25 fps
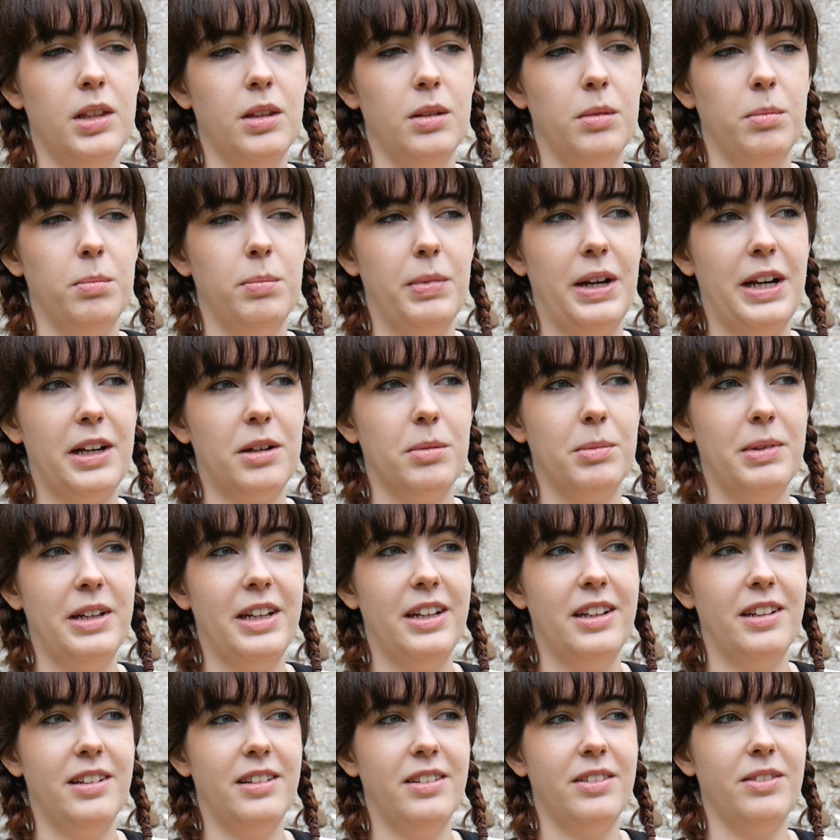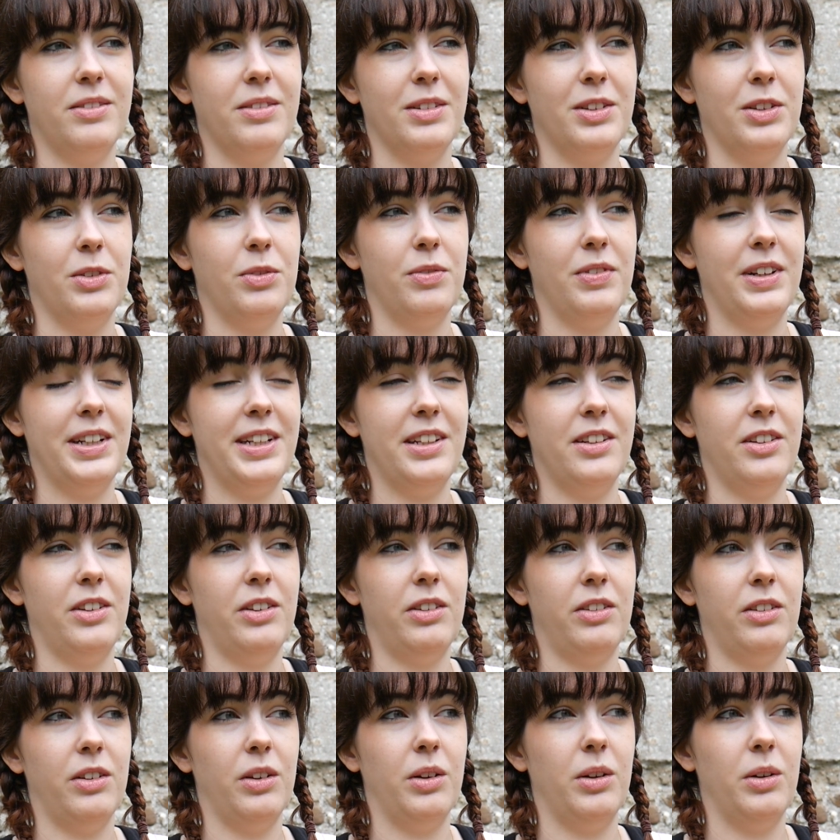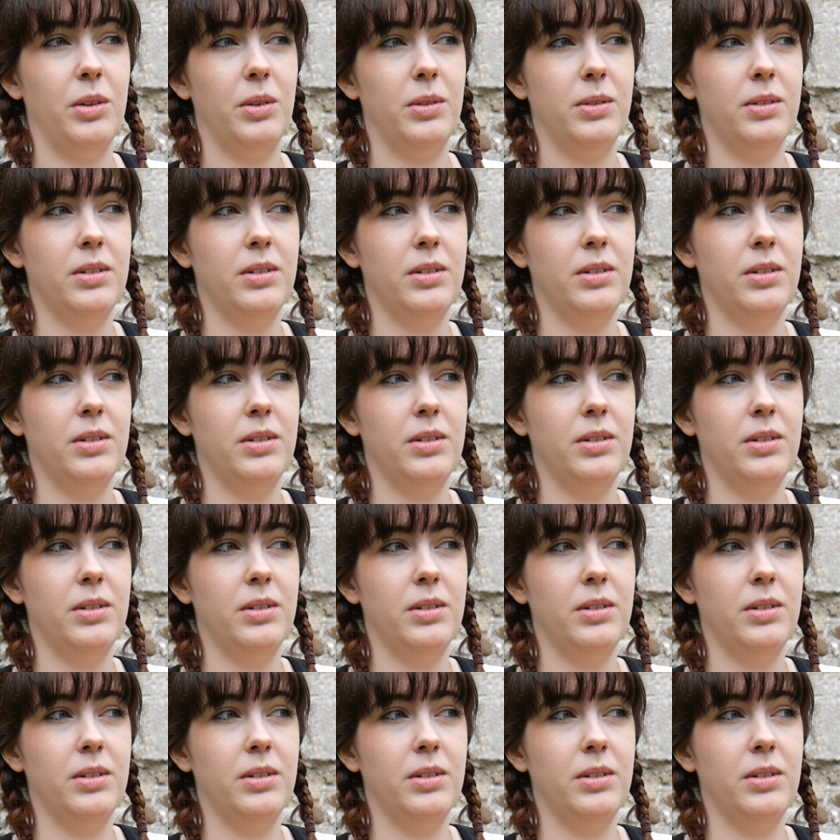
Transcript: Back of my head, just feeling so...